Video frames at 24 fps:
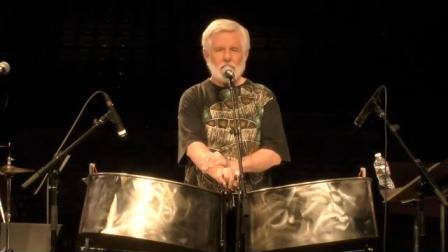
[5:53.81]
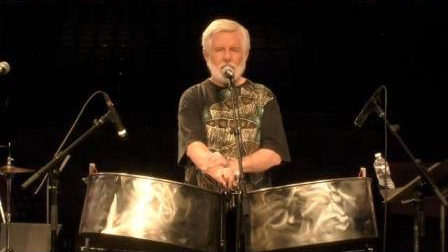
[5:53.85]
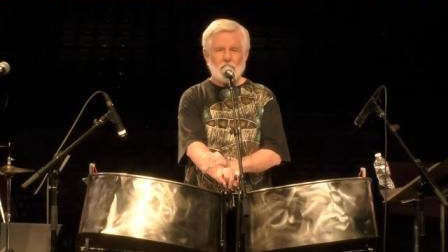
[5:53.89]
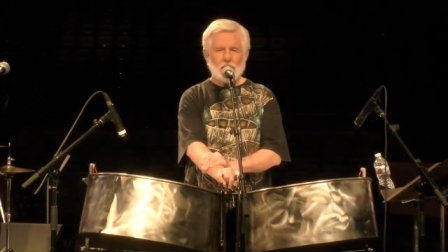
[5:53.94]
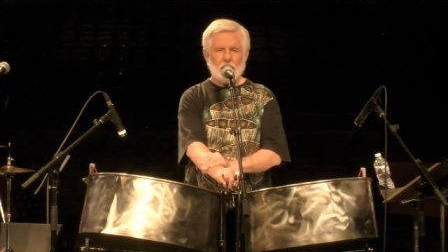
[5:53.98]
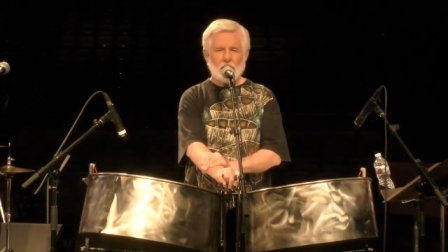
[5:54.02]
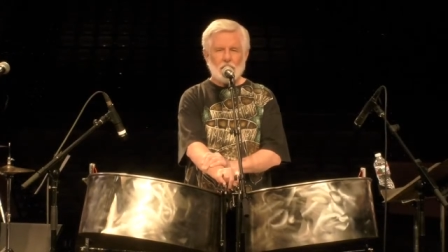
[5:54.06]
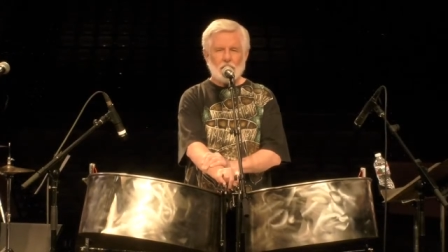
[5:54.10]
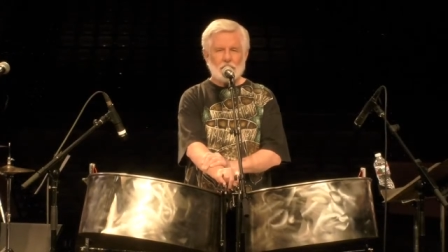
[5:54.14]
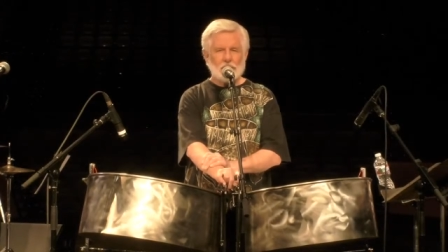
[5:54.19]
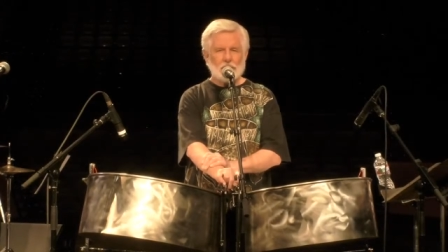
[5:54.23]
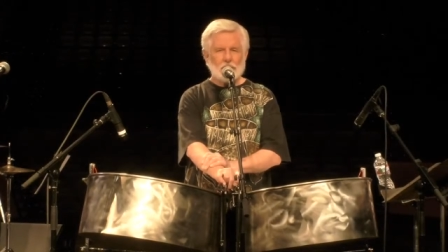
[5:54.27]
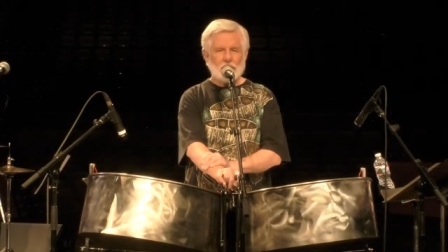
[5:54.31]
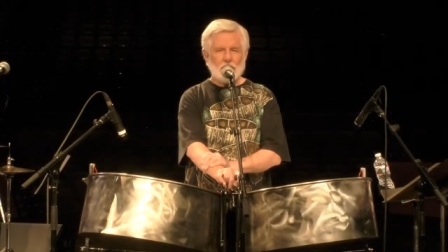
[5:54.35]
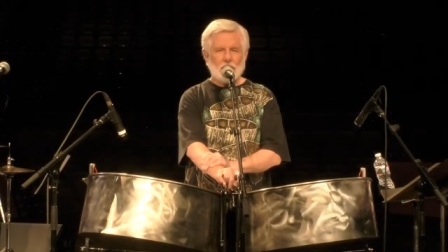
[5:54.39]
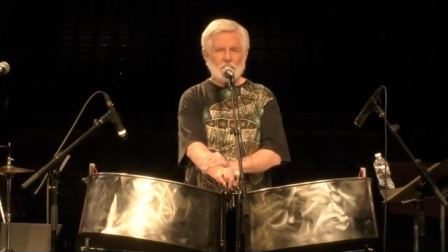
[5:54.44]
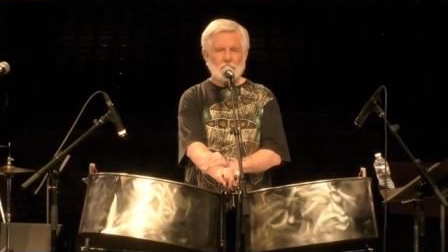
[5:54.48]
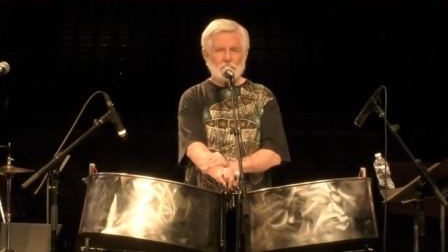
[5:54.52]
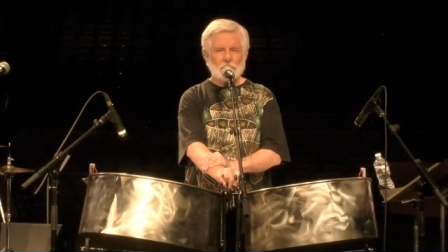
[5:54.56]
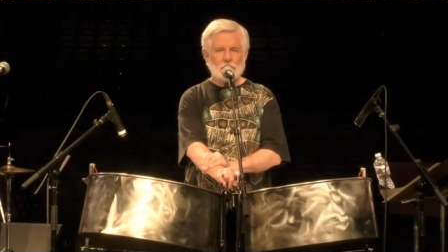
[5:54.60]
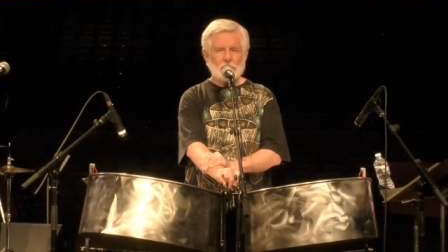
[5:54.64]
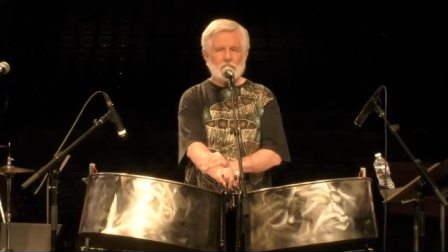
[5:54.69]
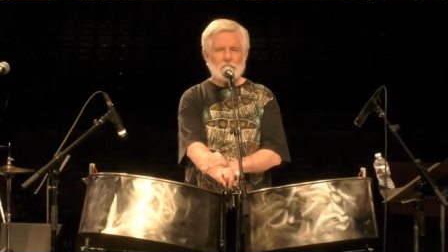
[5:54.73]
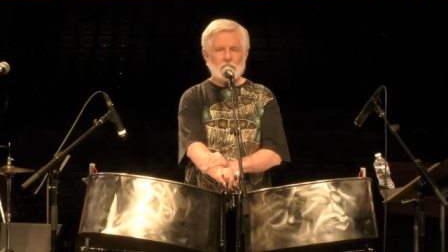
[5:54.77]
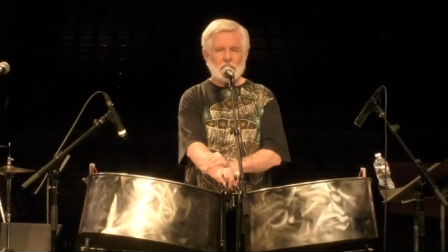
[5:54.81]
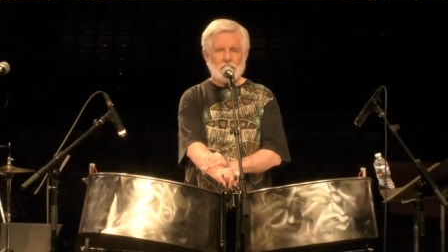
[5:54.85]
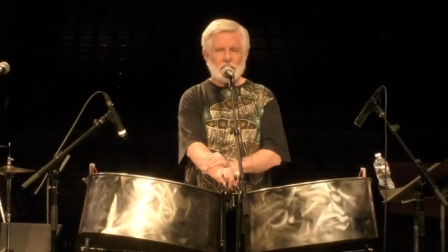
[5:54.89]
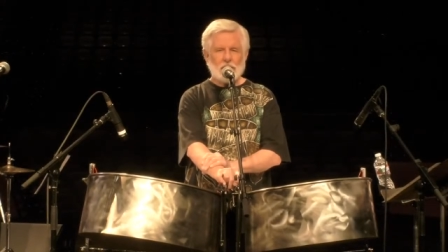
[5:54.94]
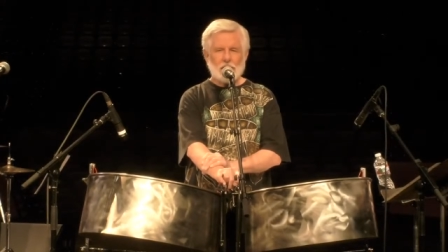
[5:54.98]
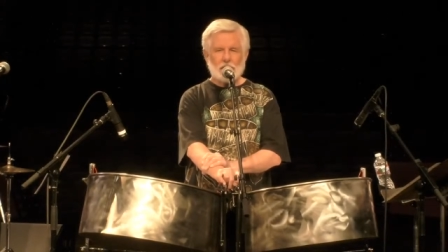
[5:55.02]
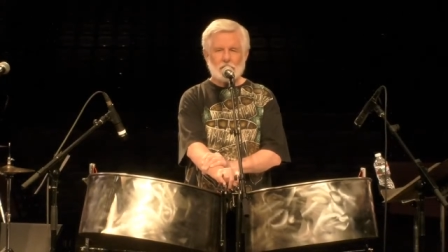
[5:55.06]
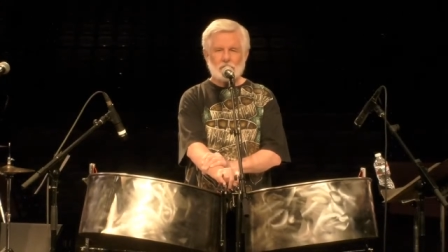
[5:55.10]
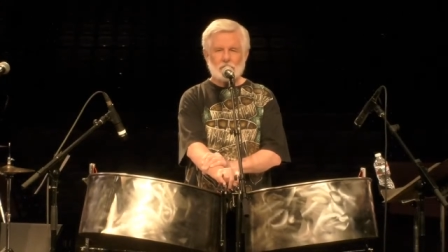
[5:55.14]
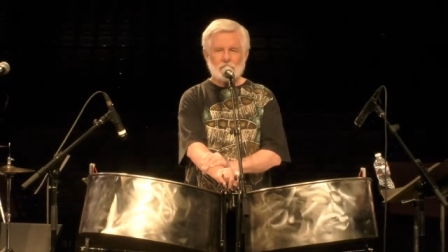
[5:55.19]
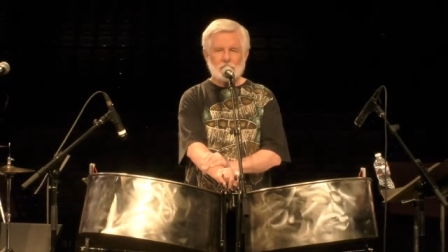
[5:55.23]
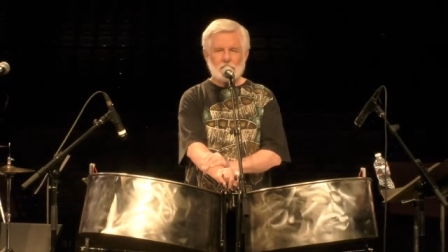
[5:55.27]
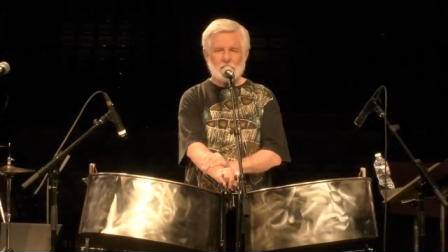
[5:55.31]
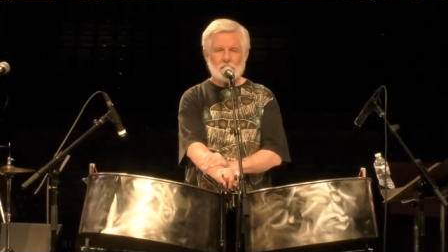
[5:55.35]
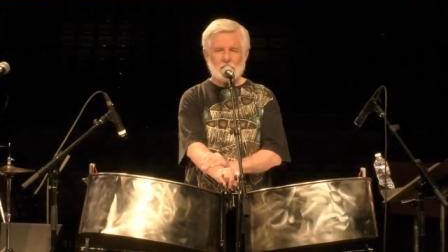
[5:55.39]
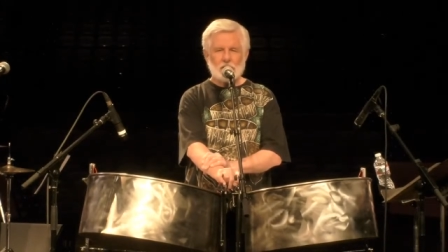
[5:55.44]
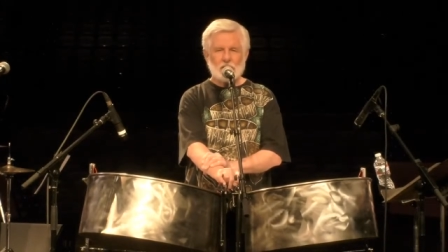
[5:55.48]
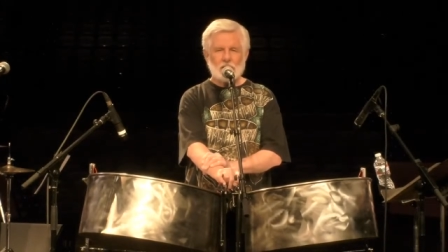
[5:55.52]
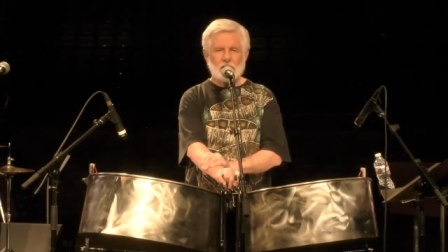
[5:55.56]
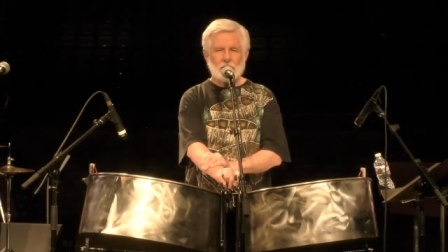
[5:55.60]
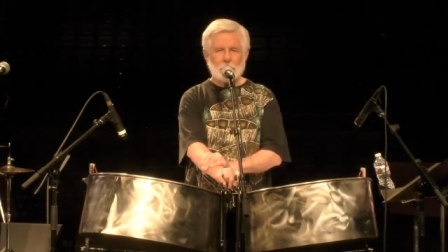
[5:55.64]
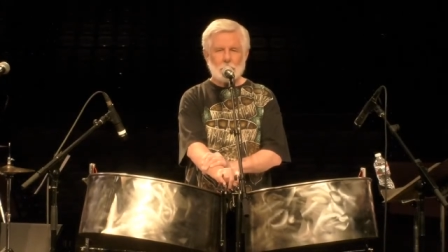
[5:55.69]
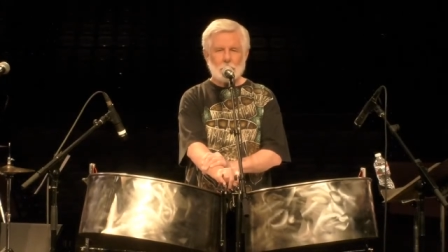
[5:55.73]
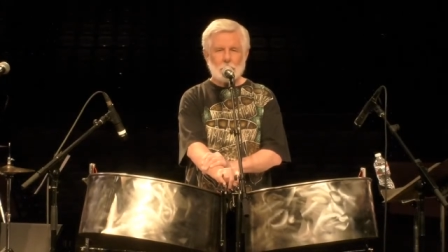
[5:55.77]
uh, the government had
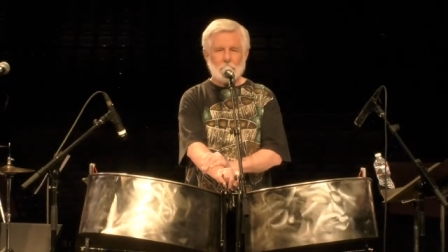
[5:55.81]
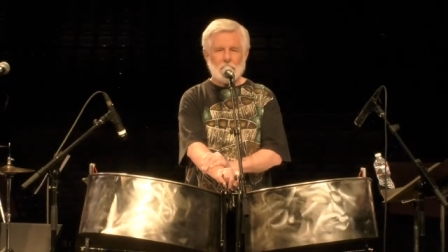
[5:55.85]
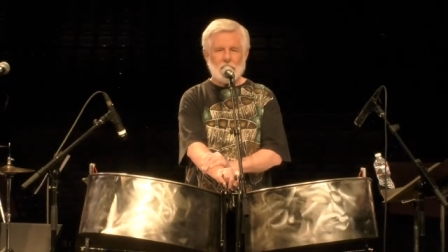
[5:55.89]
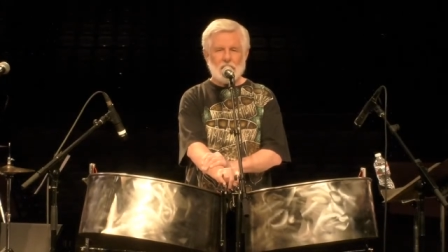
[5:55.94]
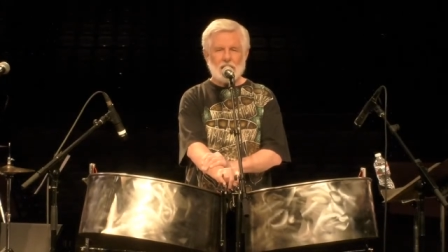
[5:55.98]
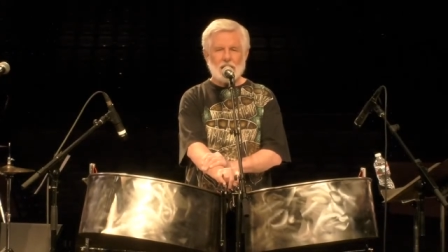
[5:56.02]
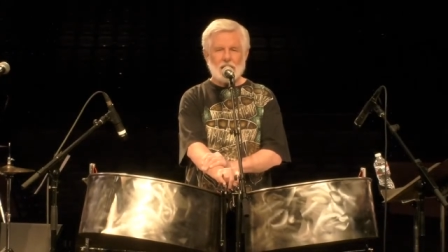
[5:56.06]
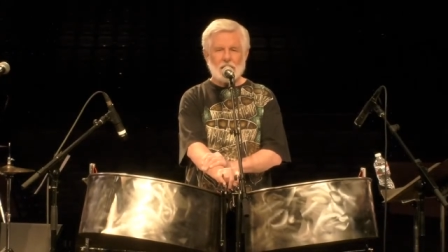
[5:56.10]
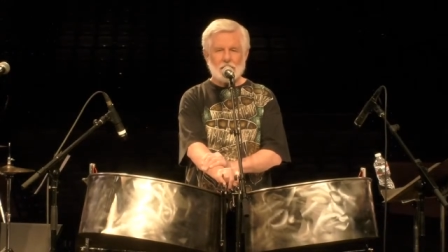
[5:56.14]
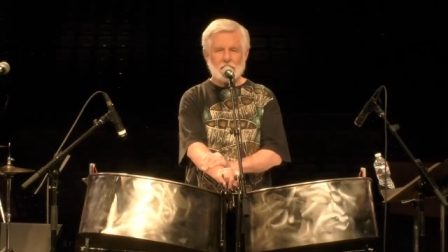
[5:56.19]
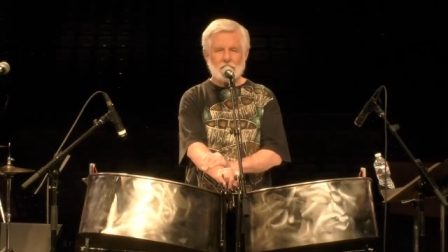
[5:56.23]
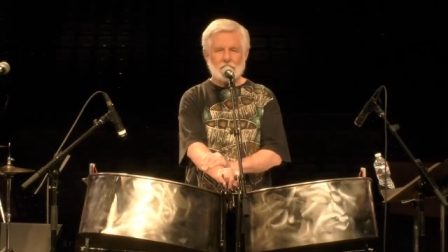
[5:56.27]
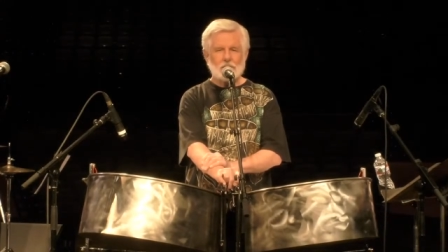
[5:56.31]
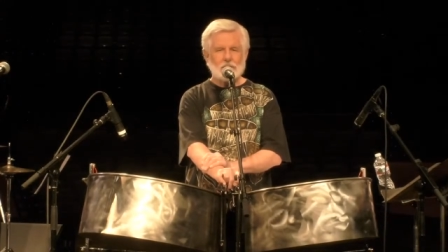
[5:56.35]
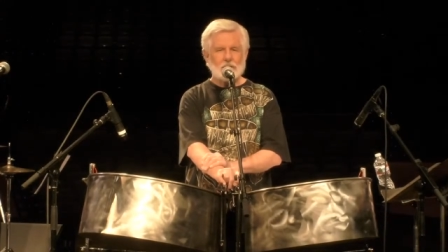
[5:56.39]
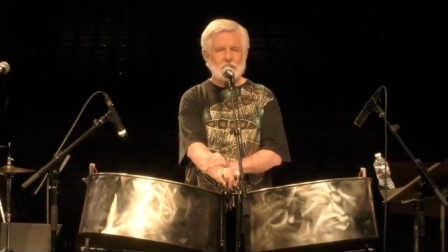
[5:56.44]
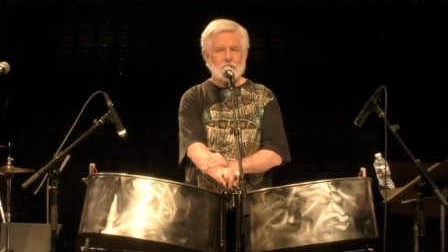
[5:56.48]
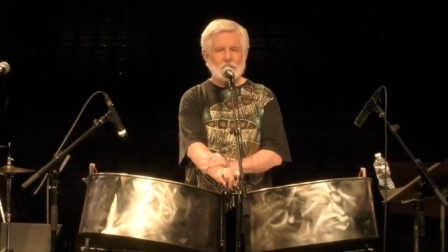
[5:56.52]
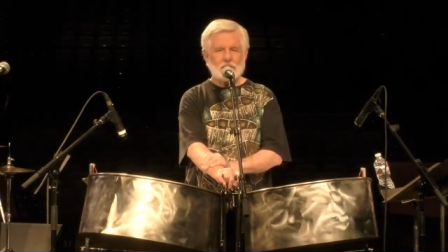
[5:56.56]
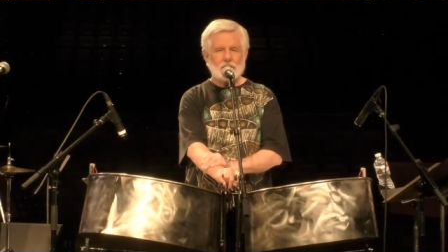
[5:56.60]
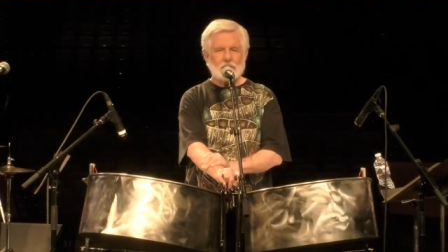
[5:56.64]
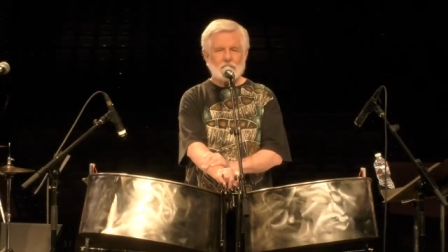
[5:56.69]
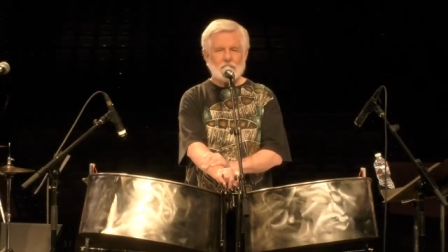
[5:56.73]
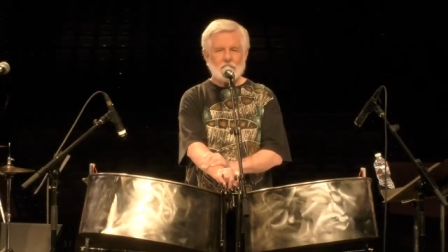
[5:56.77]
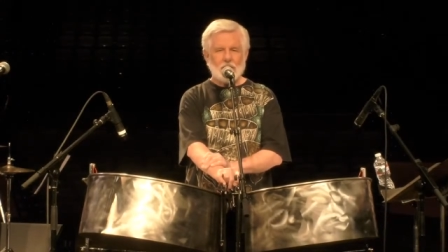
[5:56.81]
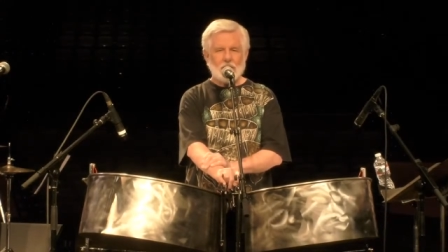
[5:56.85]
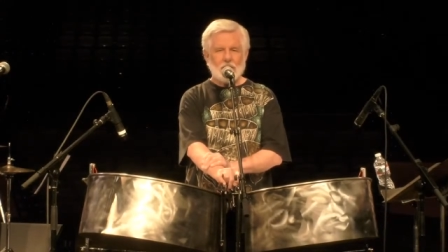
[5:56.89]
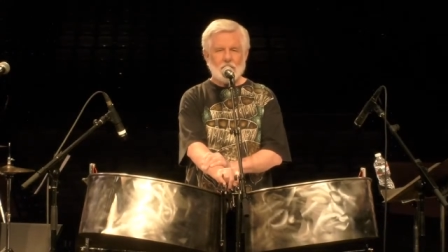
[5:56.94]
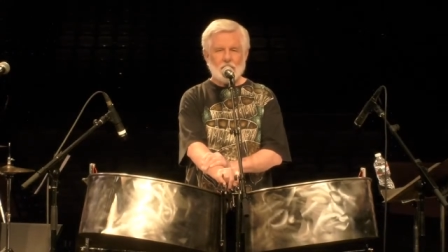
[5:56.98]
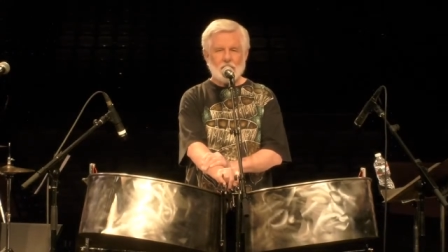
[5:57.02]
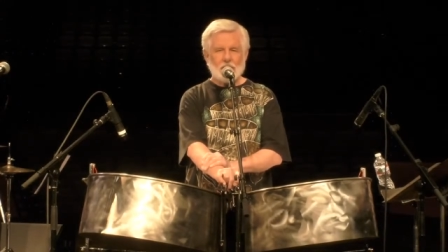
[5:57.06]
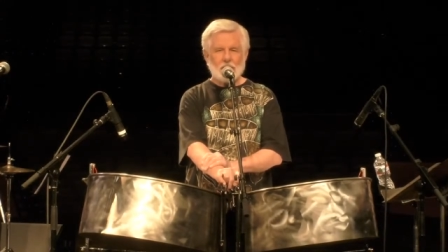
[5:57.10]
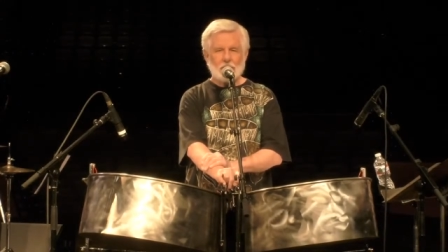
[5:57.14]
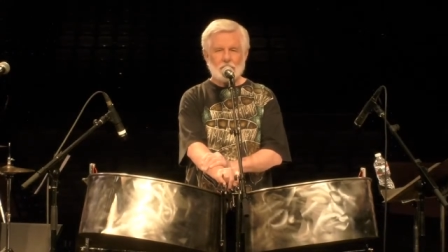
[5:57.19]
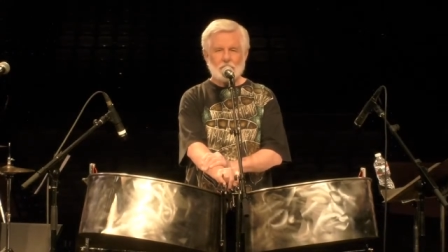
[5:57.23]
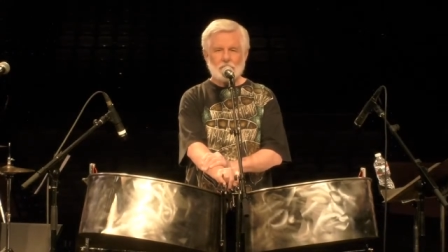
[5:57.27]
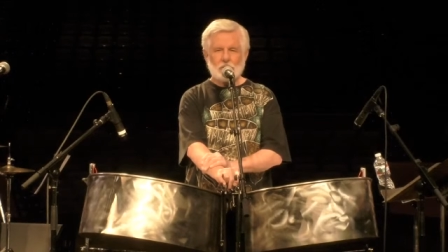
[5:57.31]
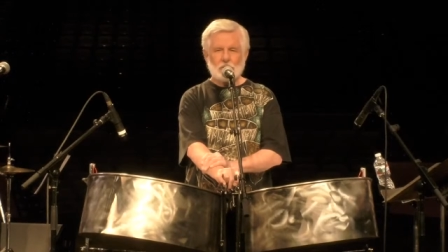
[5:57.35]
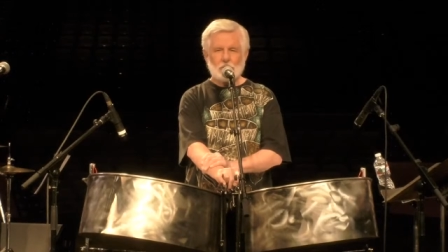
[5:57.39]
actually banned uh,